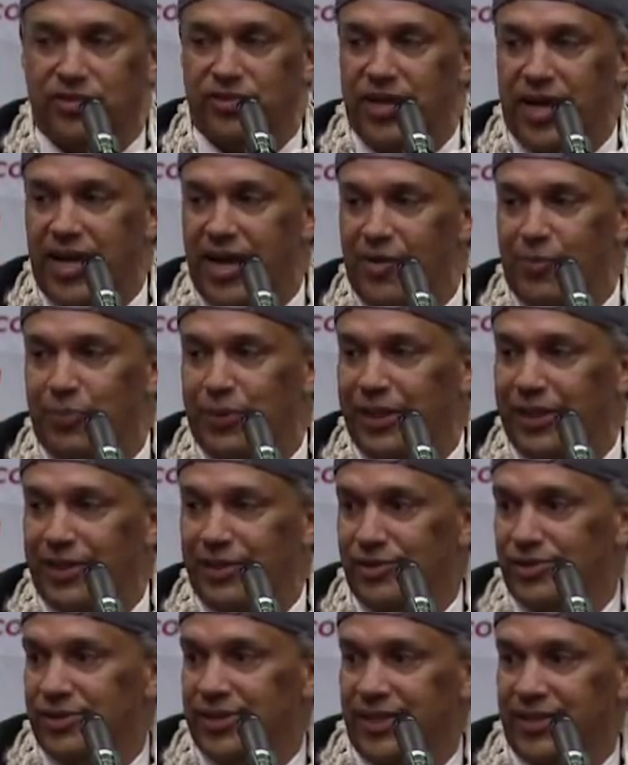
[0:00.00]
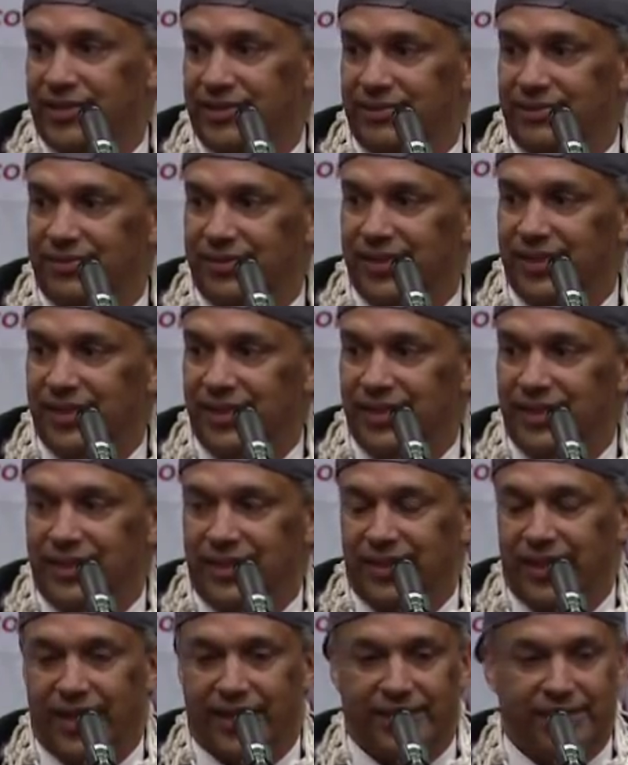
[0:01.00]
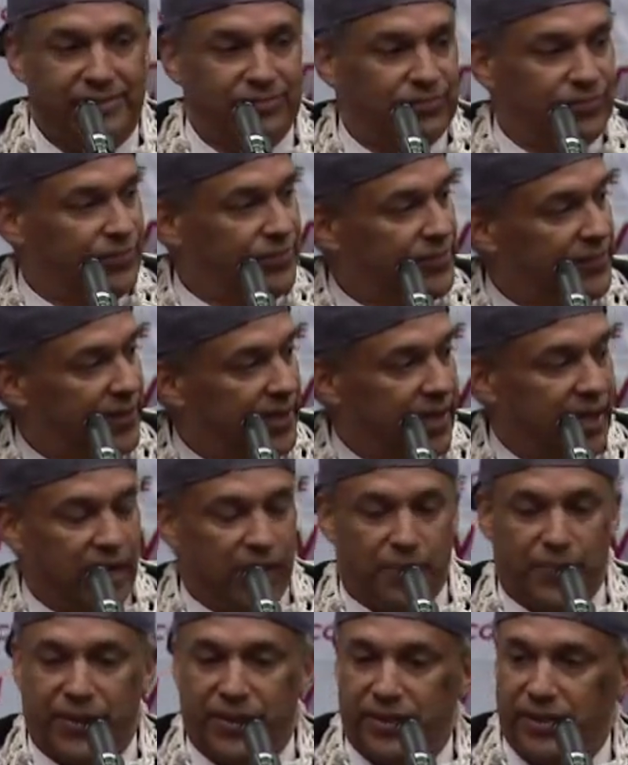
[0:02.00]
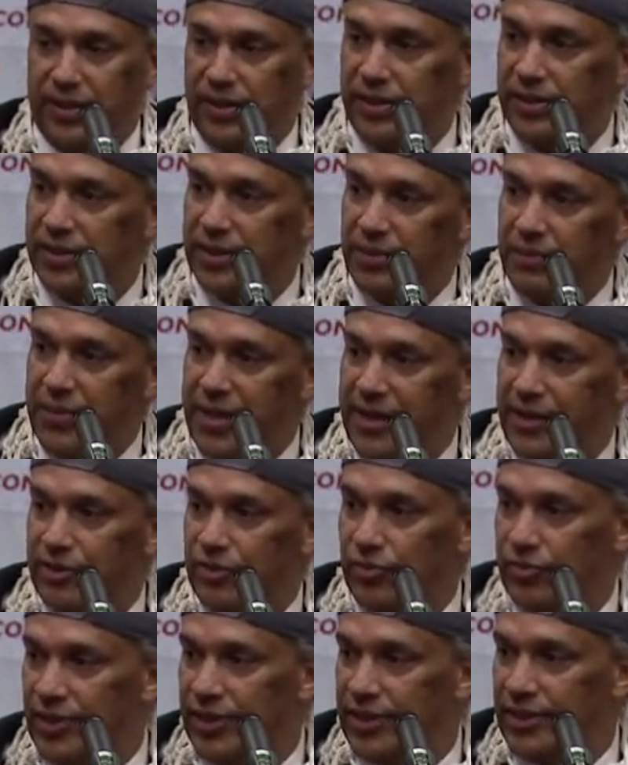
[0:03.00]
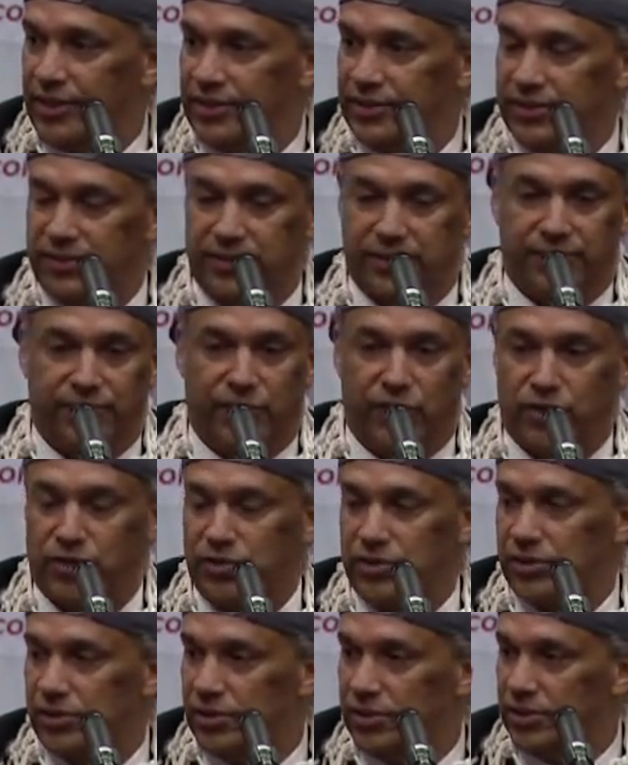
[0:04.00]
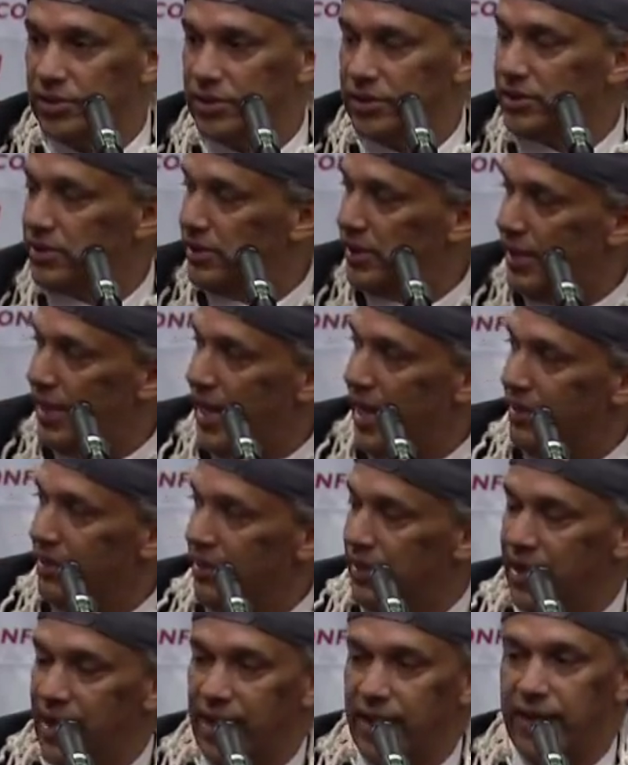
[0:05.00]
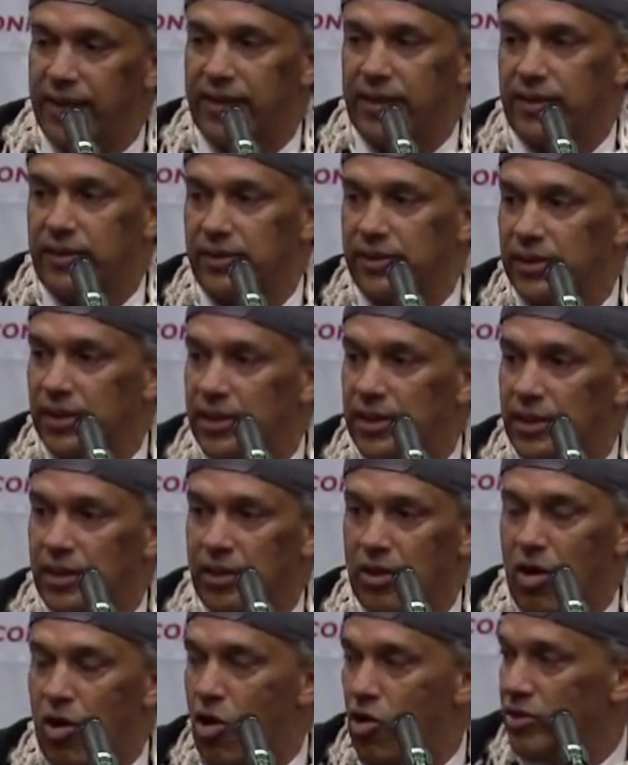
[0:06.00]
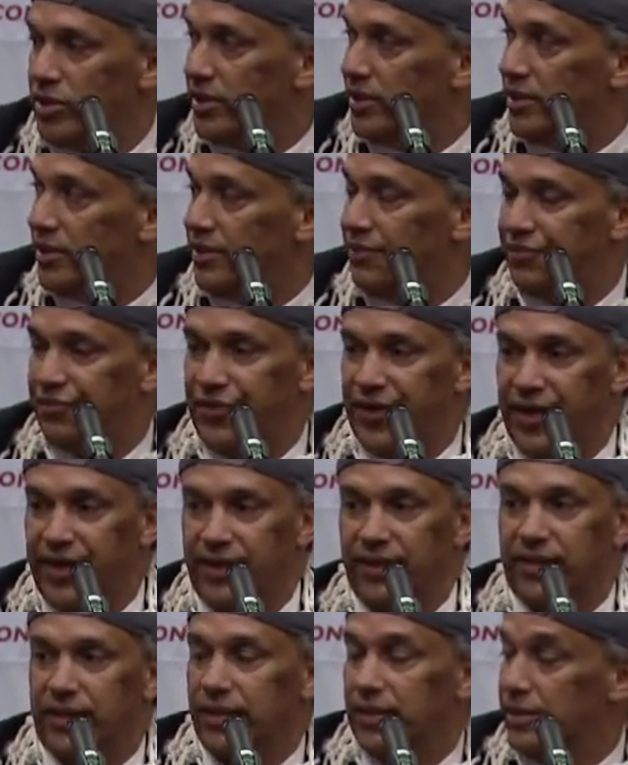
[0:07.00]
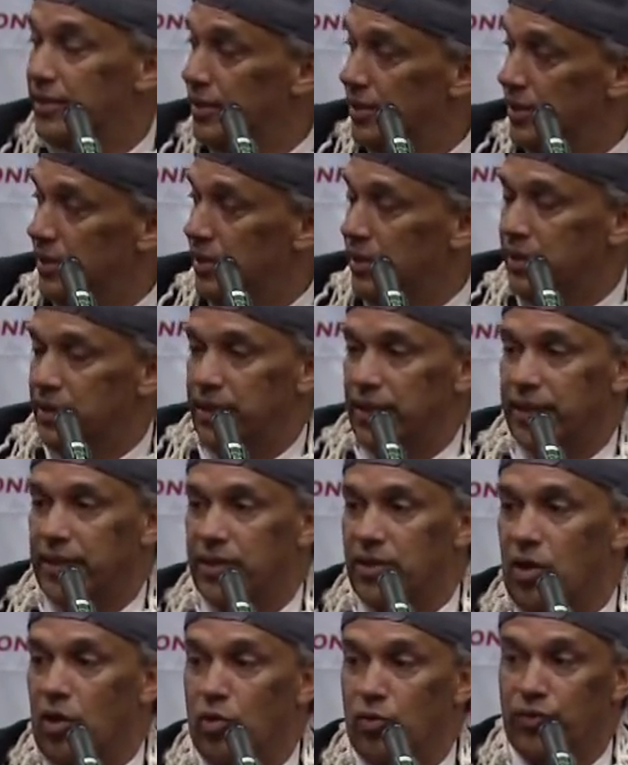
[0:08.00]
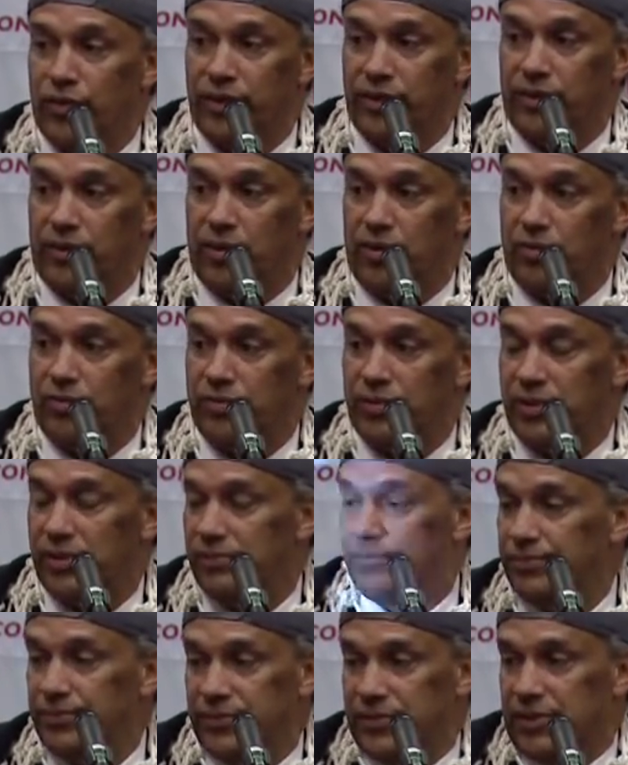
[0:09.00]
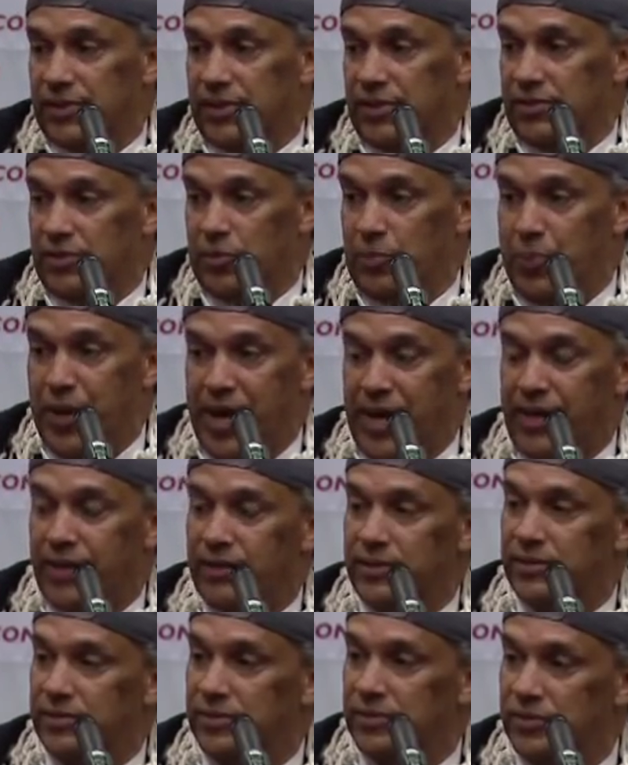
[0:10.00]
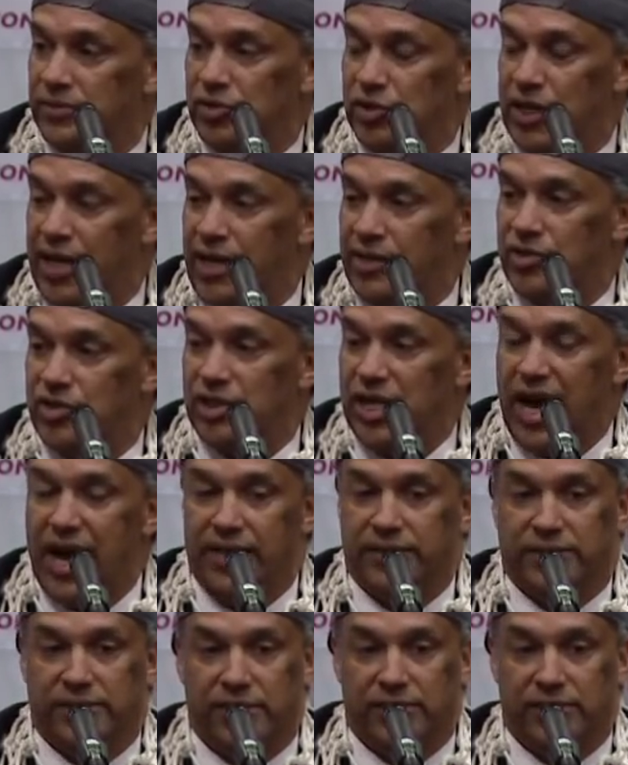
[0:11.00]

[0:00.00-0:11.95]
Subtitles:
You got to have players that can get up and dunk and make threes and are versatile and athletic and long and can defend and they can own the paint and change shots.